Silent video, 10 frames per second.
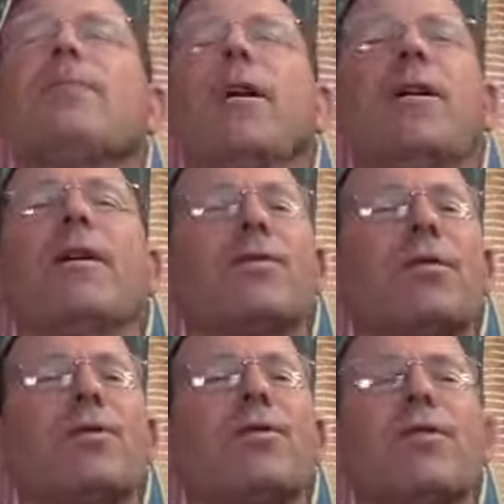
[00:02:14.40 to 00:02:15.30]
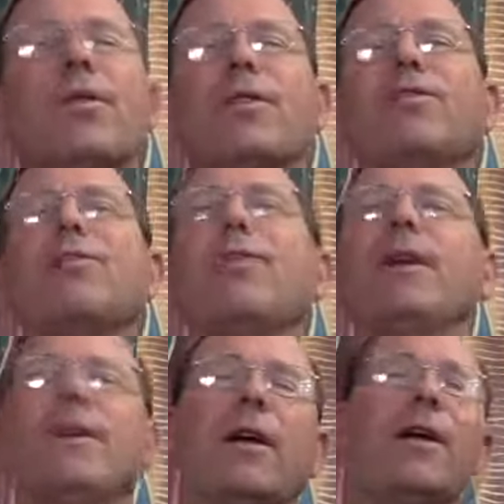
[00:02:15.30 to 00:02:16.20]
Spirit is also the
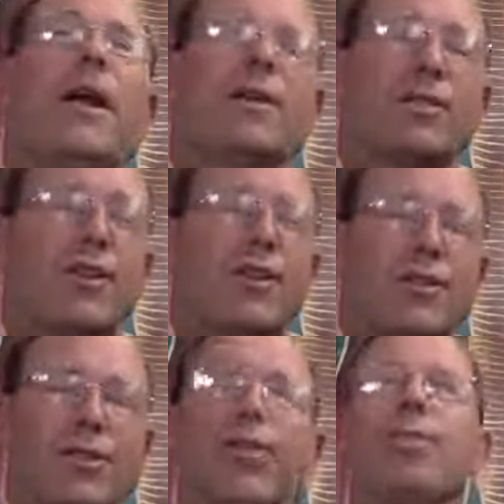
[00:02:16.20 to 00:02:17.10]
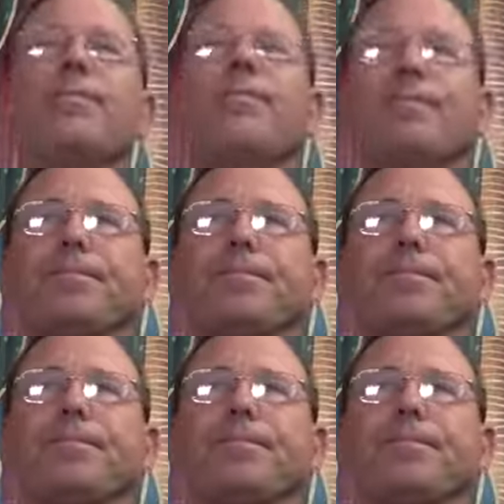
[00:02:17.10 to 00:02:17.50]
sweet guest of the soul.